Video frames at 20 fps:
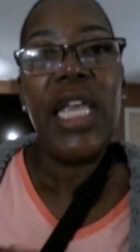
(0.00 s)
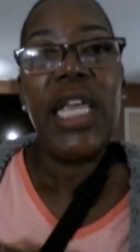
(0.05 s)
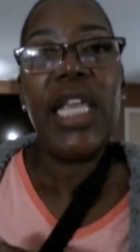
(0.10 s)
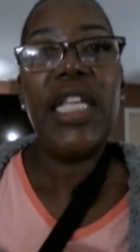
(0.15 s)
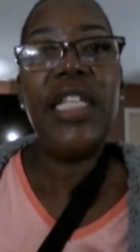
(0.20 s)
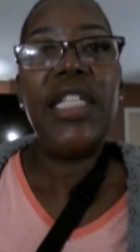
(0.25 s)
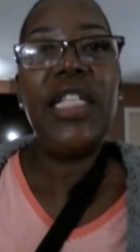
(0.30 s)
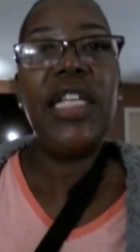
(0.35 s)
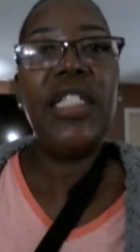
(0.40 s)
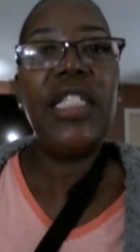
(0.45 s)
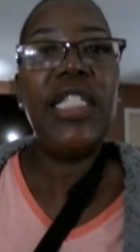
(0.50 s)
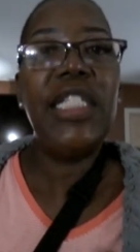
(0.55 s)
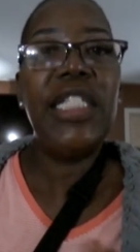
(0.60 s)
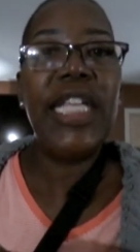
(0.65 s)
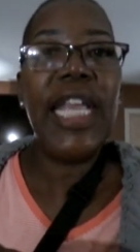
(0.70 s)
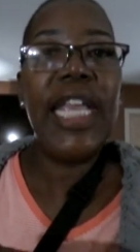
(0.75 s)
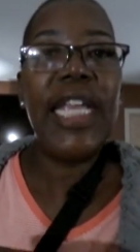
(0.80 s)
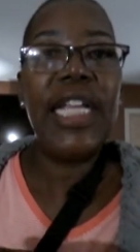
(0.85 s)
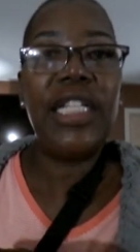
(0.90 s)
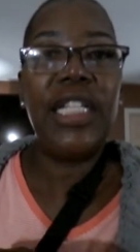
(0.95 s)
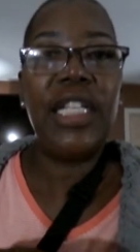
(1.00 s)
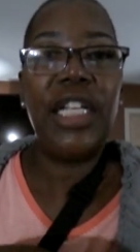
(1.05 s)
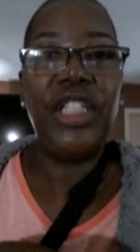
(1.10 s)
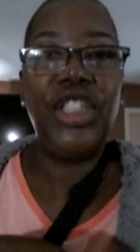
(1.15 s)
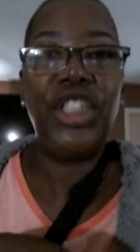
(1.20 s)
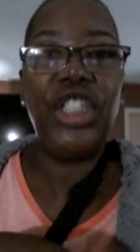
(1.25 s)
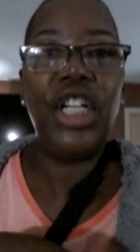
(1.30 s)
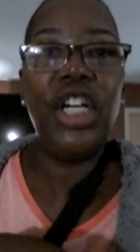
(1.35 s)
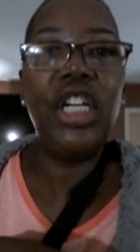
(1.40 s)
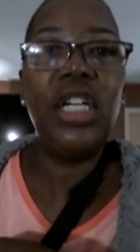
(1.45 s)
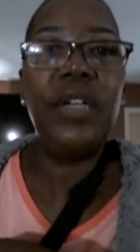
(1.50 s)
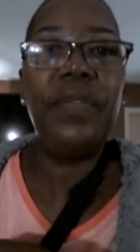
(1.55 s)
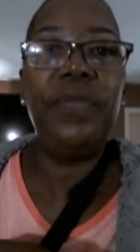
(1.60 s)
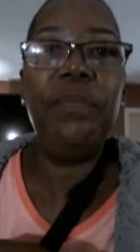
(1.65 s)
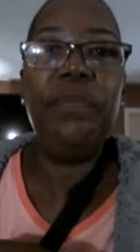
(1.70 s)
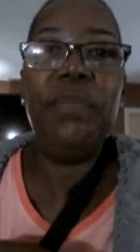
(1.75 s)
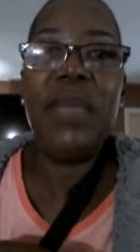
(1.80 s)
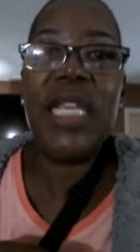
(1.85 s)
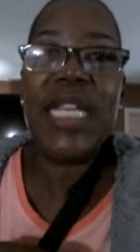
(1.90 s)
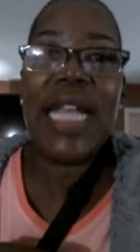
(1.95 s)
it doesn't take a chunk of
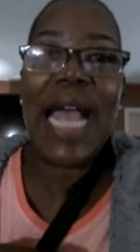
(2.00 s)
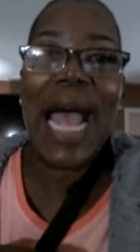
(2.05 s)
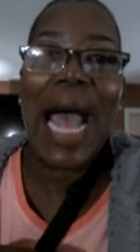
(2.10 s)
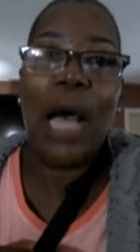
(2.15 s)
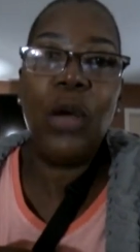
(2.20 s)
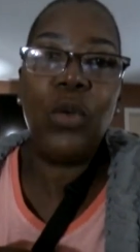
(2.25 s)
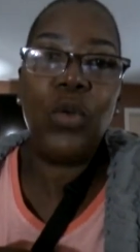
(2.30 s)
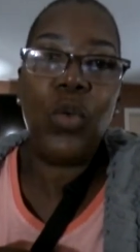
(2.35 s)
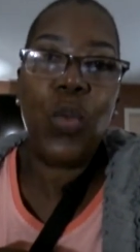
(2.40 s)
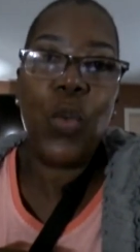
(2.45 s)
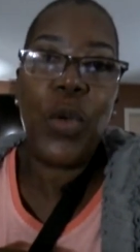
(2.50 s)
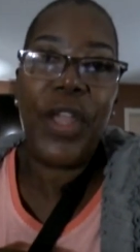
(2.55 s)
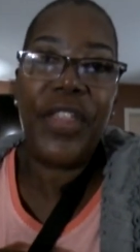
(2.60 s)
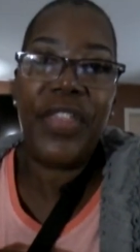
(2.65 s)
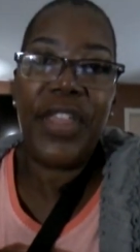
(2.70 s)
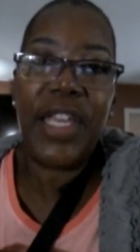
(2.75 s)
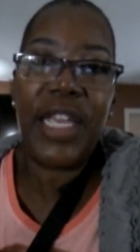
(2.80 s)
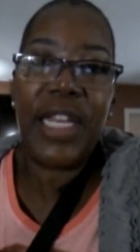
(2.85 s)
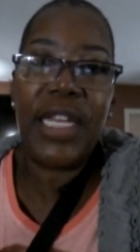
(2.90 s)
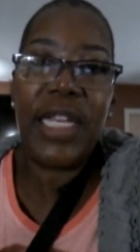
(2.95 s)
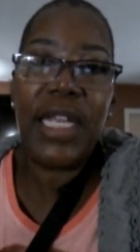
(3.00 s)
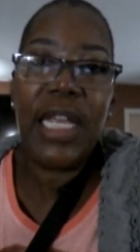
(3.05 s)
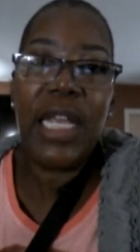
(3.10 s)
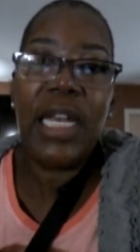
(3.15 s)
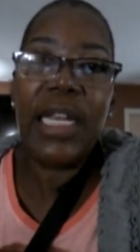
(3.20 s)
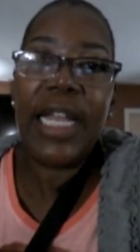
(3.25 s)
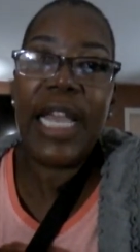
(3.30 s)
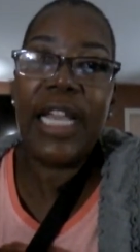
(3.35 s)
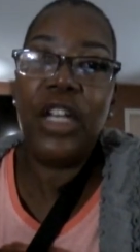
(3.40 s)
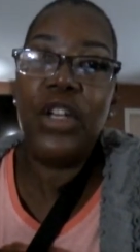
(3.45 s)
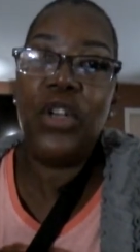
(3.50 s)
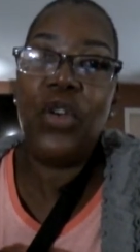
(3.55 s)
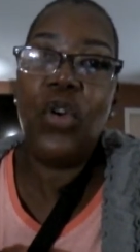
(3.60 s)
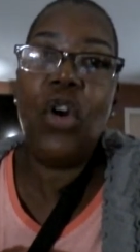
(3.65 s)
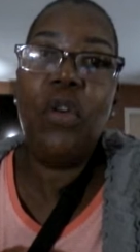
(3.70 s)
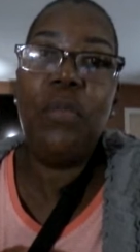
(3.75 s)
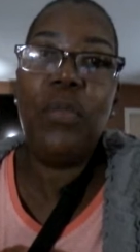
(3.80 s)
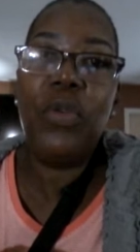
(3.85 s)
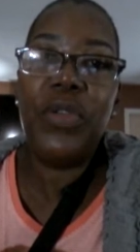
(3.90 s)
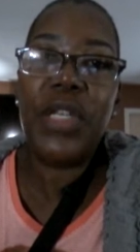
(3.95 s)
meat out with it like a
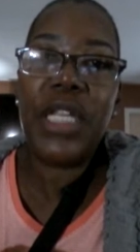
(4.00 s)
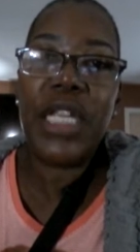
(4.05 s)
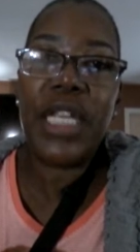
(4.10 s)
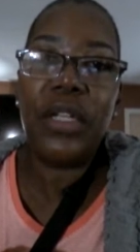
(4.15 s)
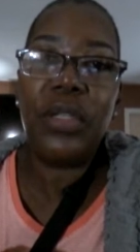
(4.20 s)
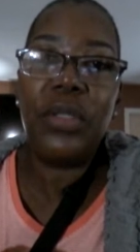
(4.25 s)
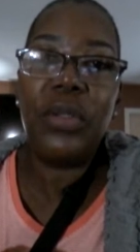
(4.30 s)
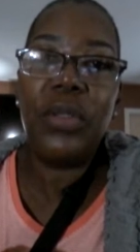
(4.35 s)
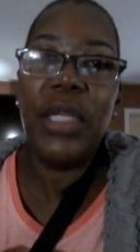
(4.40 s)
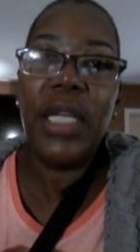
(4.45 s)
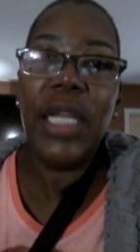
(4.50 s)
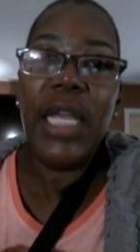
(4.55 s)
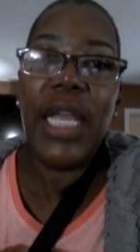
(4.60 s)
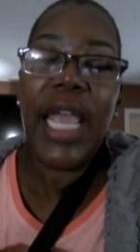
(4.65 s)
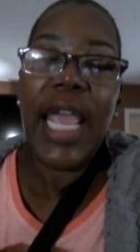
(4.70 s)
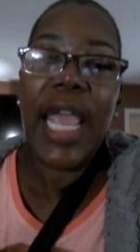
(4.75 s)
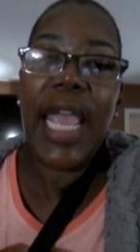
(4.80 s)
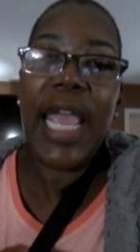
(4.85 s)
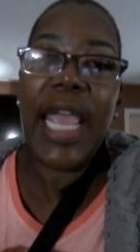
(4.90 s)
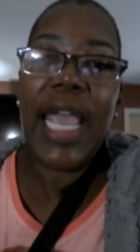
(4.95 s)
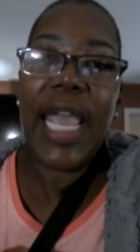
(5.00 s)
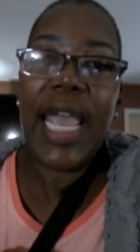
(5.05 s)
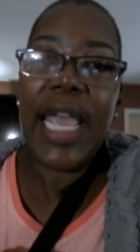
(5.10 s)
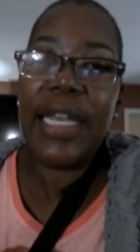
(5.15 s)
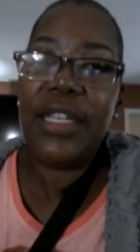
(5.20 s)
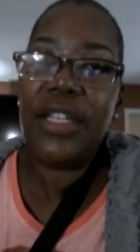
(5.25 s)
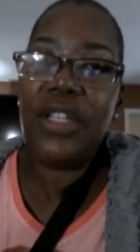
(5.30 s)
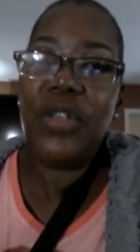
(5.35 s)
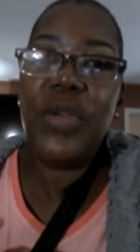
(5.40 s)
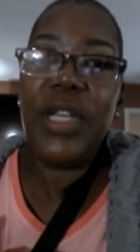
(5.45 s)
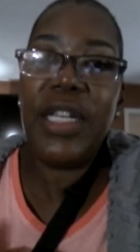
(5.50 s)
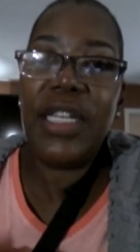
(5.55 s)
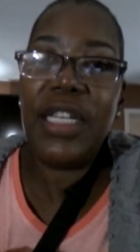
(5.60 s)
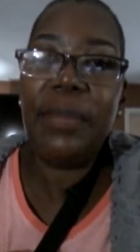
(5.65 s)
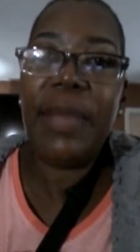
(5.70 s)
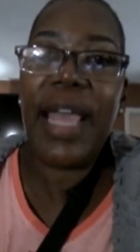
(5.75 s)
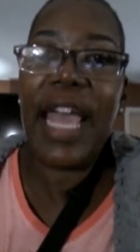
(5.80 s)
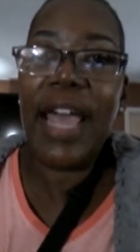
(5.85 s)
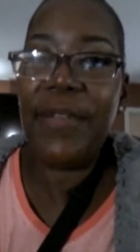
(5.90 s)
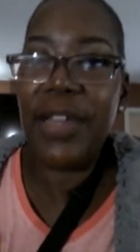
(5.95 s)
normal needle and you end
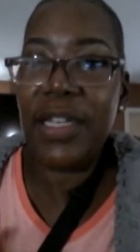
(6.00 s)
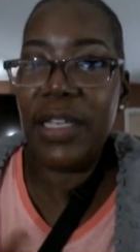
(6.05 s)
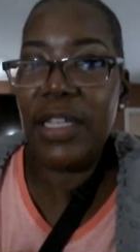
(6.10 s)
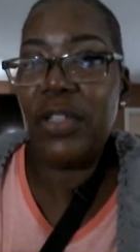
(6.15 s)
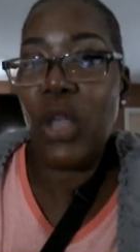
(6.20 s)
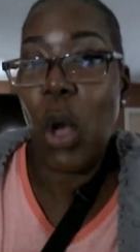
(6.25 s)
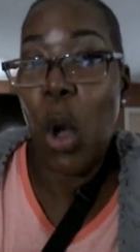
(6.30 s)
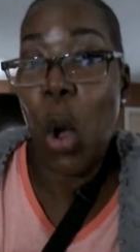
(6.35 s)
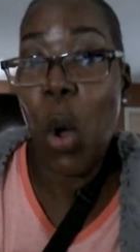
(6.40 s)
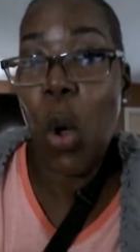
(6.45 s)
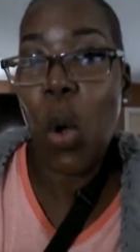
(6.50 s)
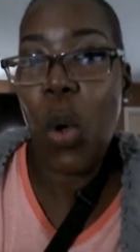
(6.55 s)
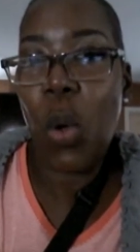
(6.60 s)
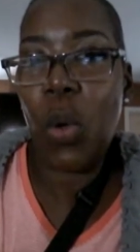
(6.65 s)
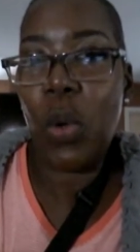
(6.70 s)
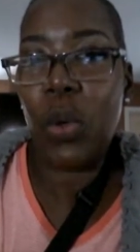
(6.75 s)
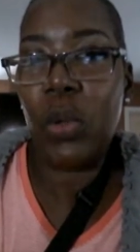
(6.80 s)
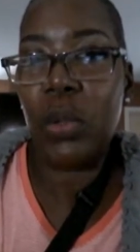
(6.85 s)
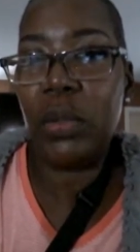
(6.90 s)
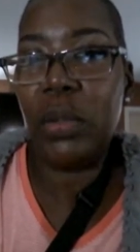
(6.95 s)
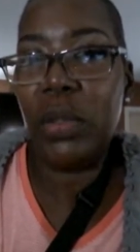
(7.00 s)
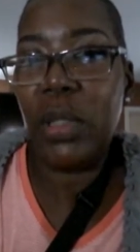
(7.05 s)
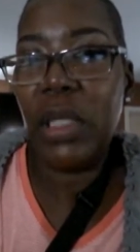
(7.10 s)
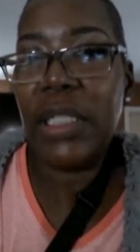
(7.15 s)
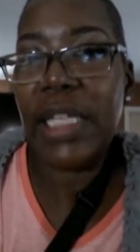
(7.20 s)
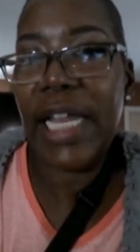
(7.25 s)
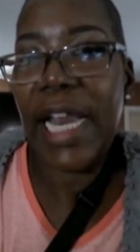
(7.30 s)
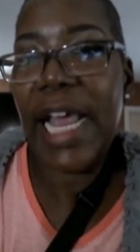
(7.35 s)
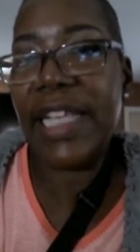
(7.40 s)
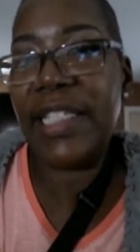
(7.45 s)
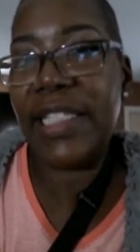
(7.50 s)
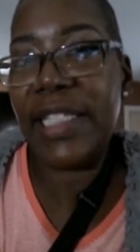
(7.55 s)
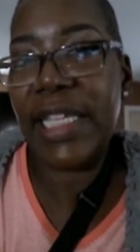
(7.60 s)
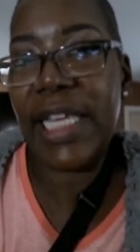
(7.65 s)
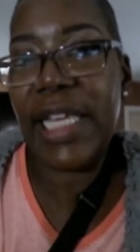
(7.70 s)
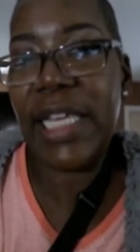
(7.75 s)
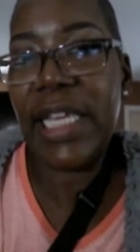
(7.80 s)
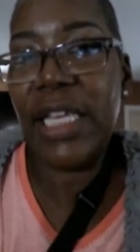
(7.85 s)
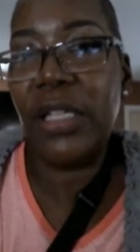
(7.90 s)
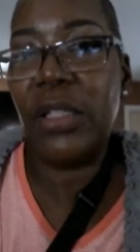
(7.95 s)
up having this hole that has to
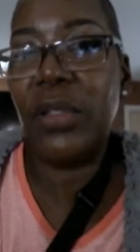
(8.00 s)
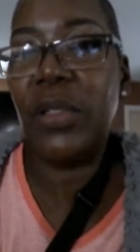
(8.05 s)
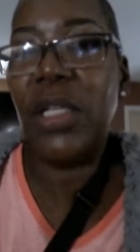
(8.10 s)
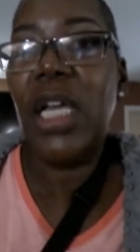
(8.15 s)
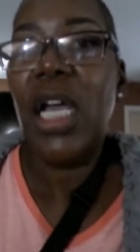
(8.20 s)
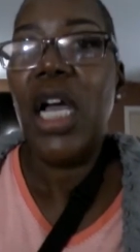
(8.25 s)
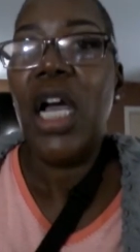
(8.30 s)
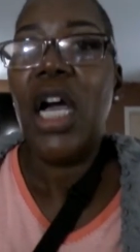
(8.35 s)
heal.